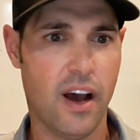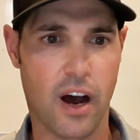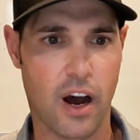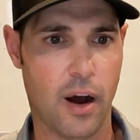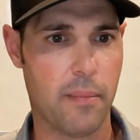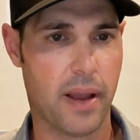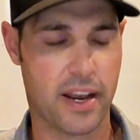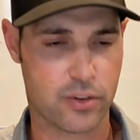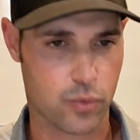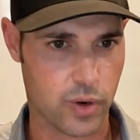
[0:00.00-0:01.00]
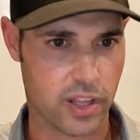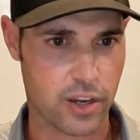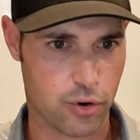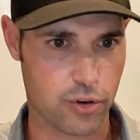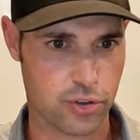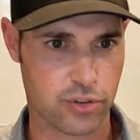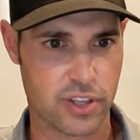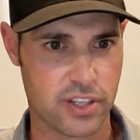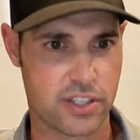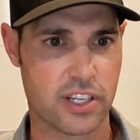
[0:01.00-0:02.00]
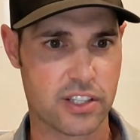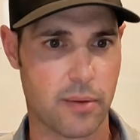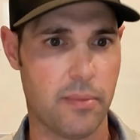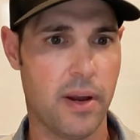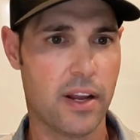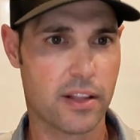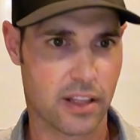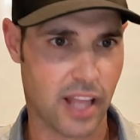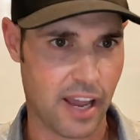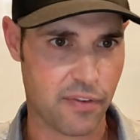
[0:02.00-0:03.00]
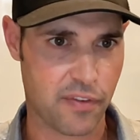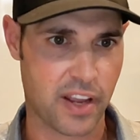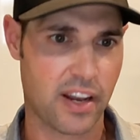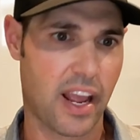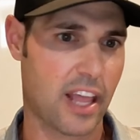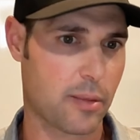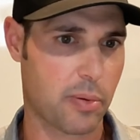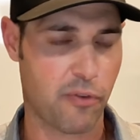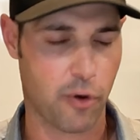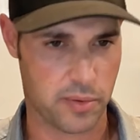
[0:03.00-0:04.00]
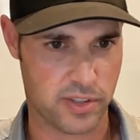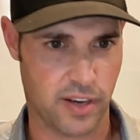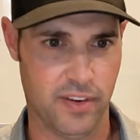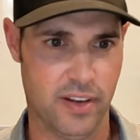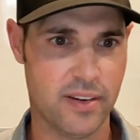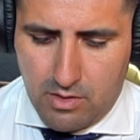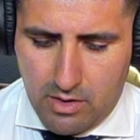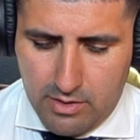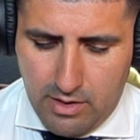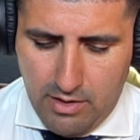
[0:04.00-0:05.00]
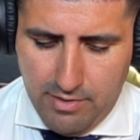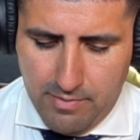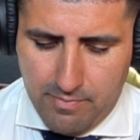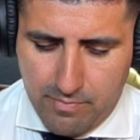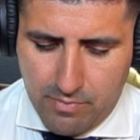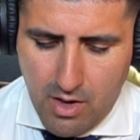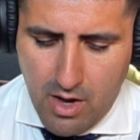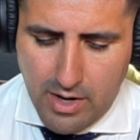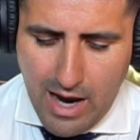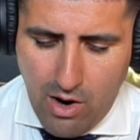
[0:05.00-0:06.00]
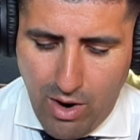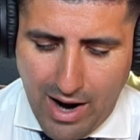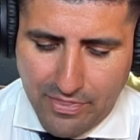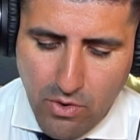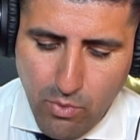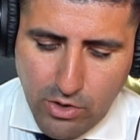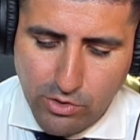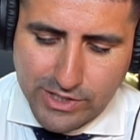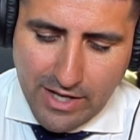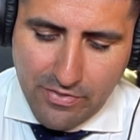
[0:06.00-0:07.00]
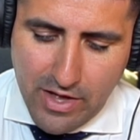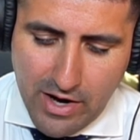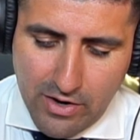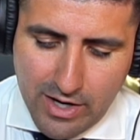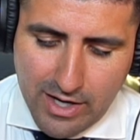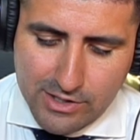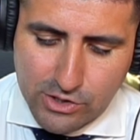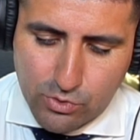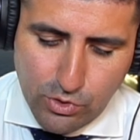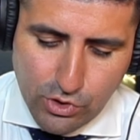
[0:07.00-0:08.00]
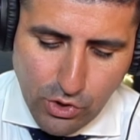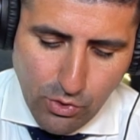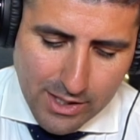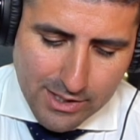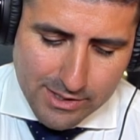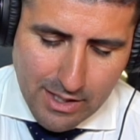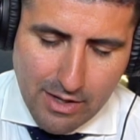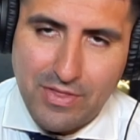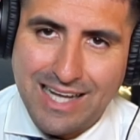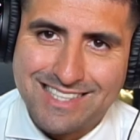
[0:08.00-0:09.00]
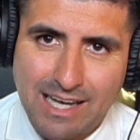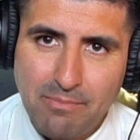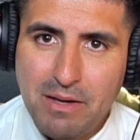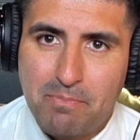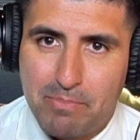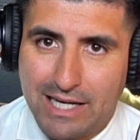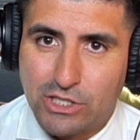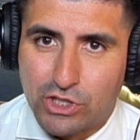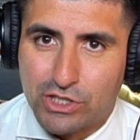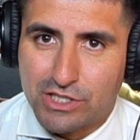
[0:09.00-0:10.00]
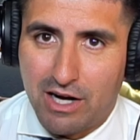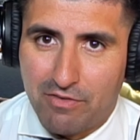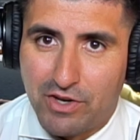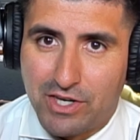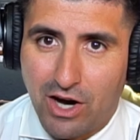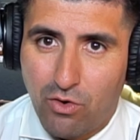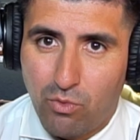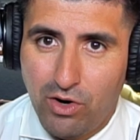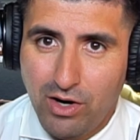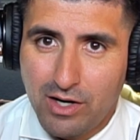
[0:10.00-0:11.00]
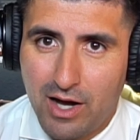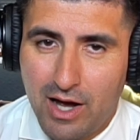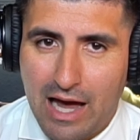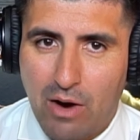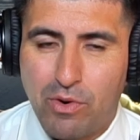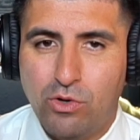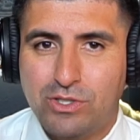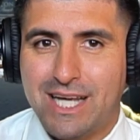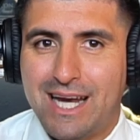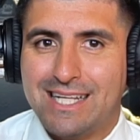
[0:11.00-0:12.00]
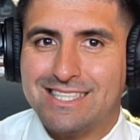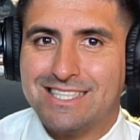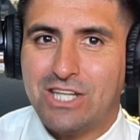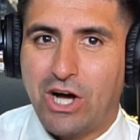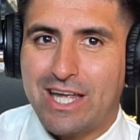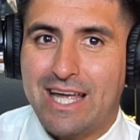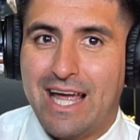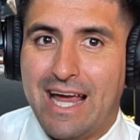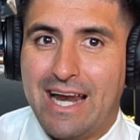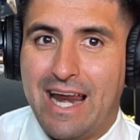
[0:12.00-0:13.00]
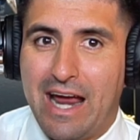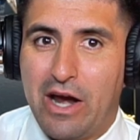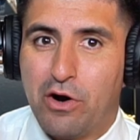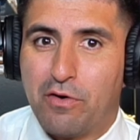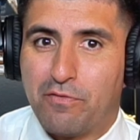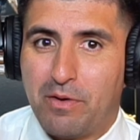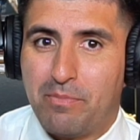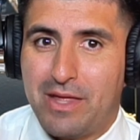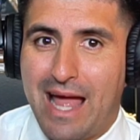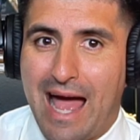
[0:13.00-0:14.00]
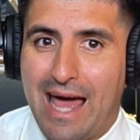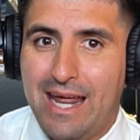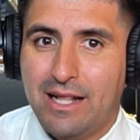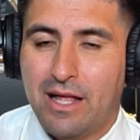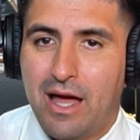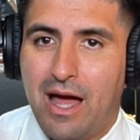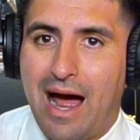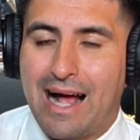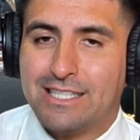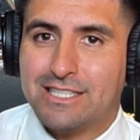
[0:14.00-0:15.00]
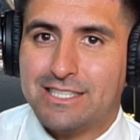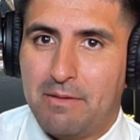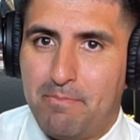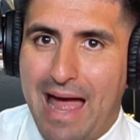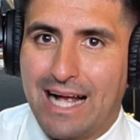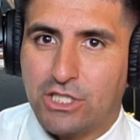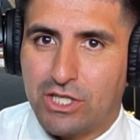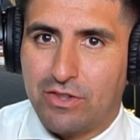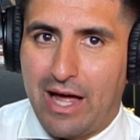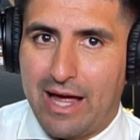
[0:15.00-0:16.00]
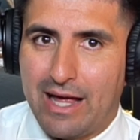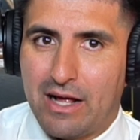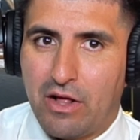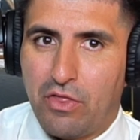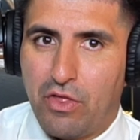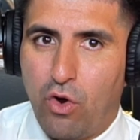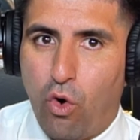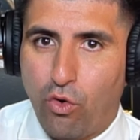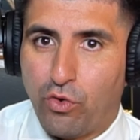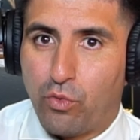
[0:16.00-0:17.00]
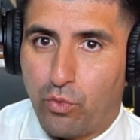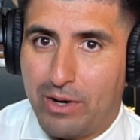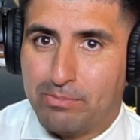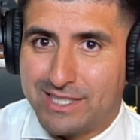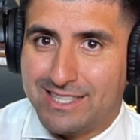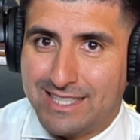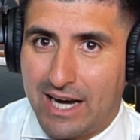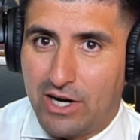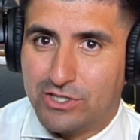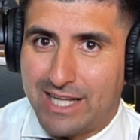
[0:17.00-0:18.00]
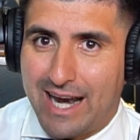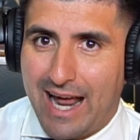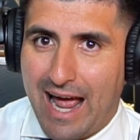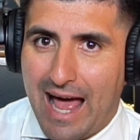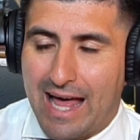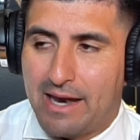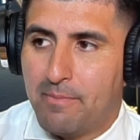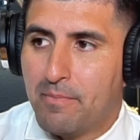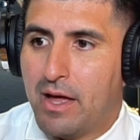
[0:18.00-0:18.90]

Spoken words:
and it's really crucial to the system, the life of it, and the performance of it. I love it. Now, I think what you said there is crucial because they sent me pictures of the ductwork. And when you said it's sucking in air from the attic, I just imagine like all the rips and tears that it had